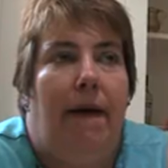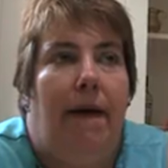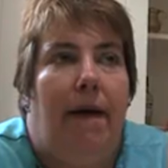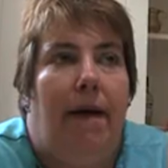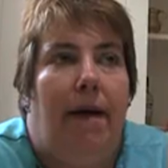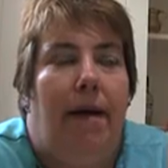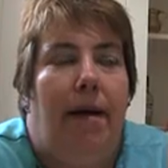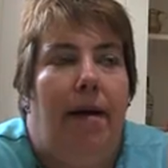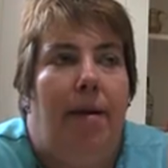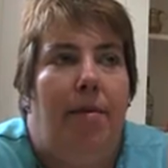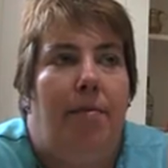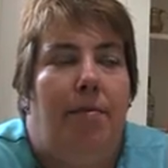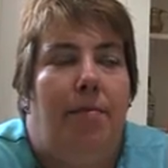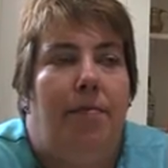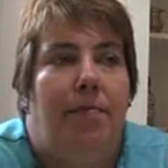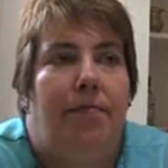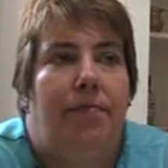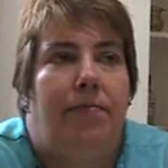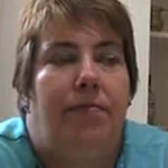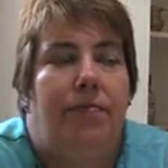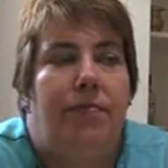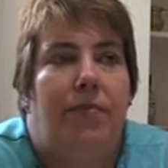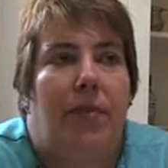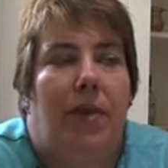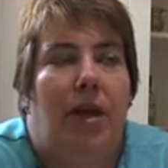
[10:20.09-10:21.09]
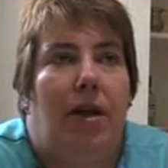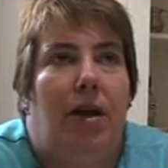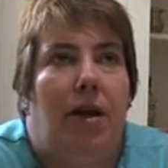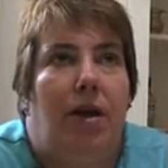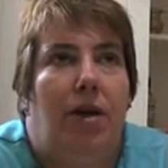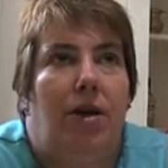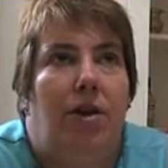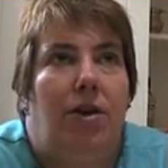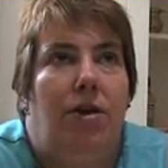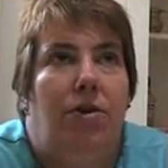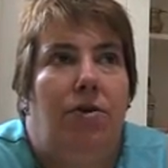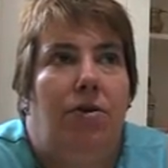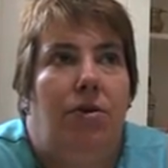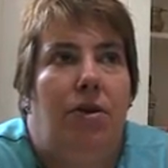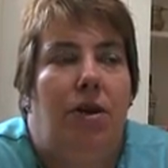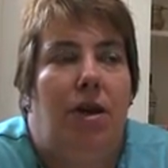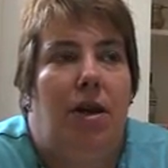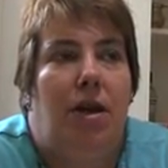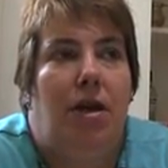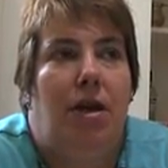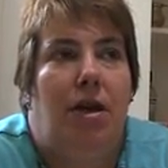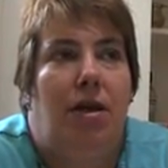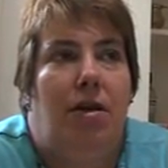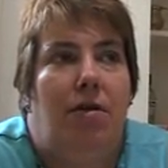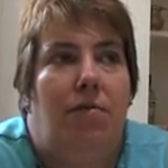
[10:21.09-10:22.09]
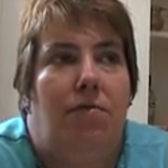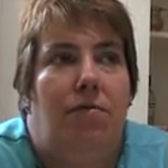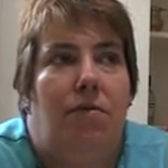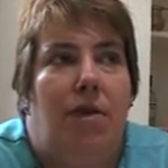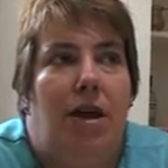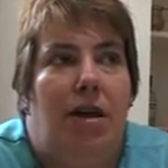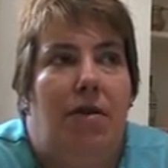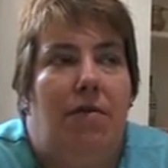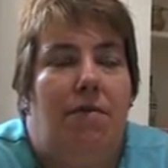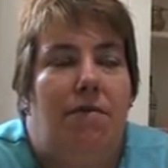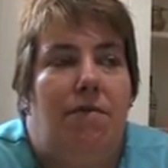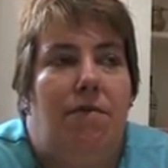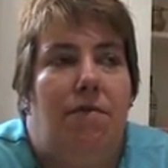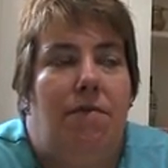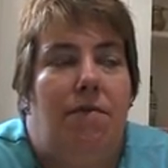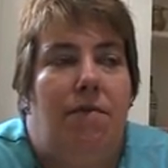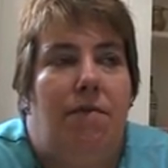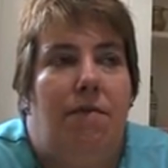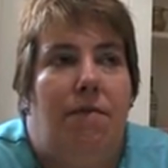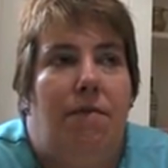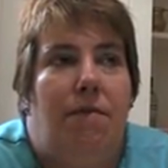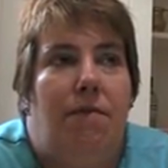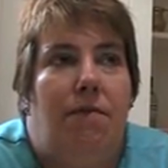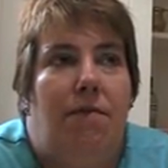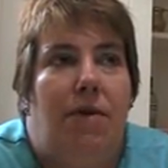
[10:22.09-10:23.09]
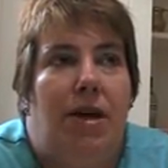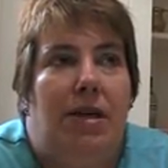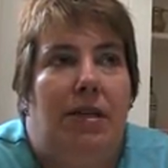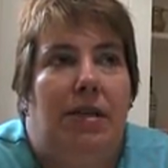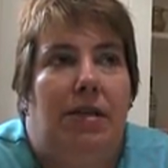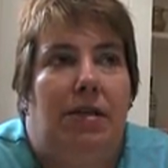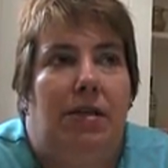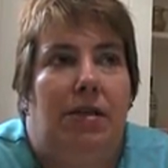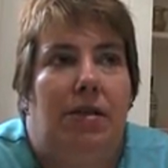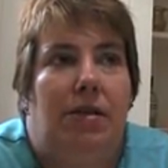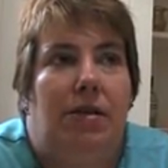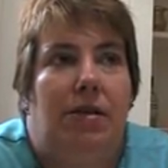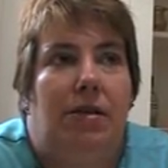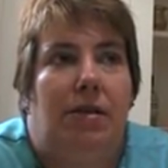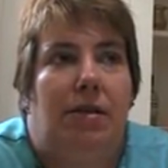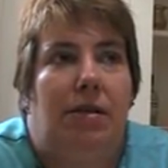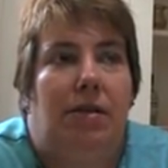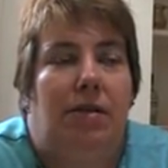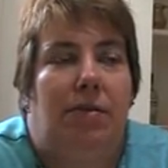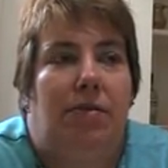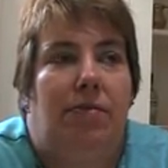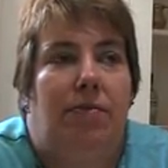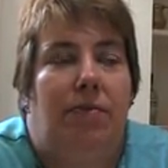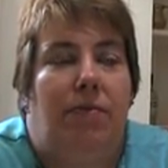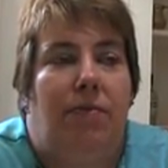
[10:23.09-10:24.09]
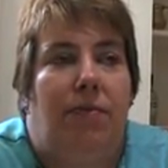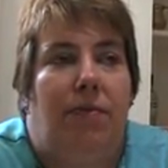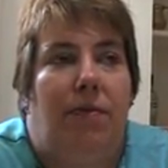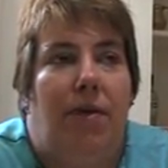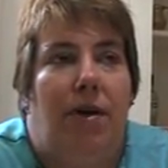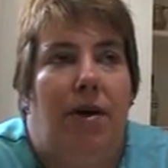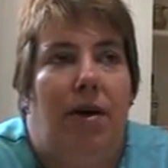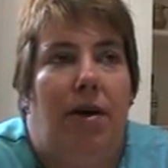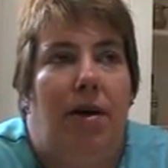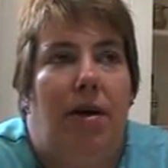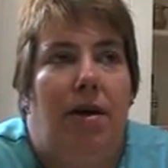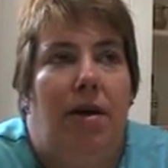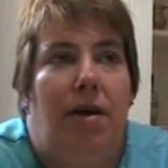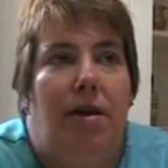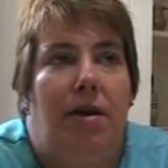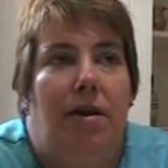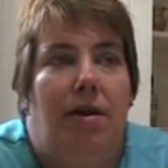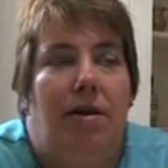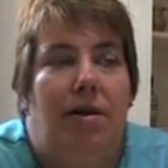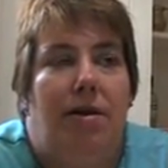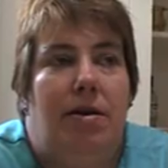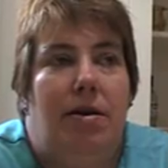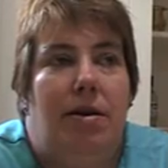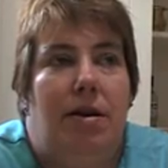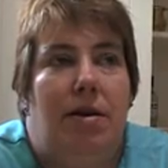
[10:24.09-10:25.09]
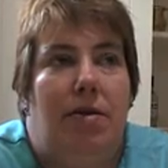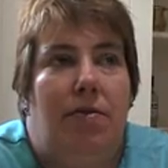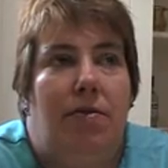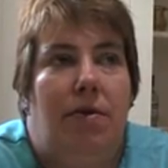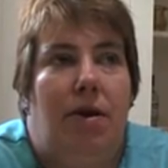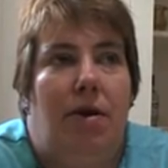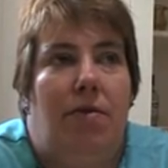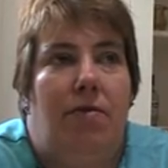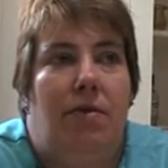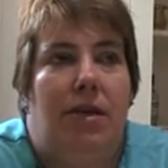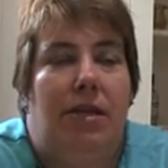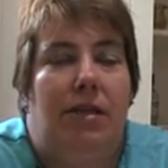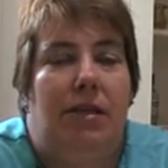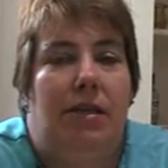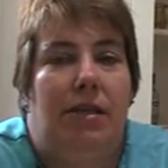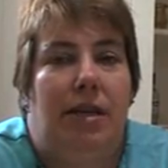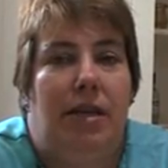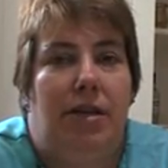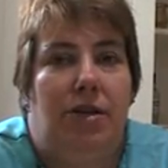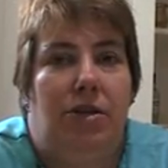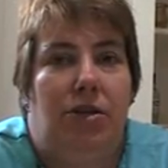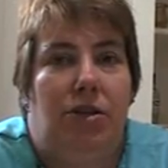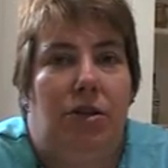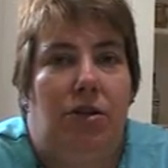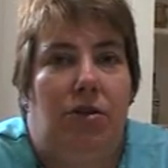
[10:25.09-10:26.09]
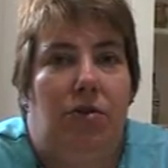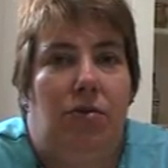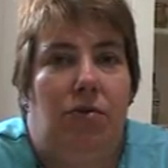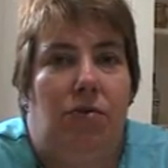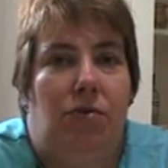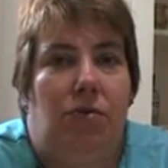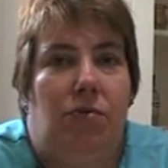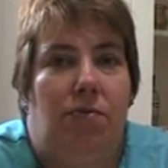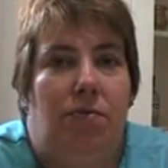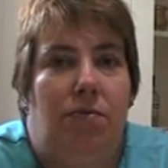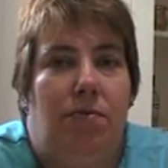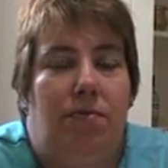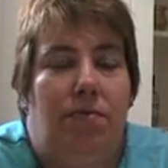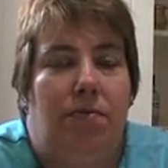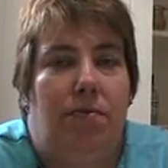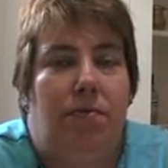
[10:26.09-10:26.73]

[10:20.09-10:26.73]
A UK resident in a residential home,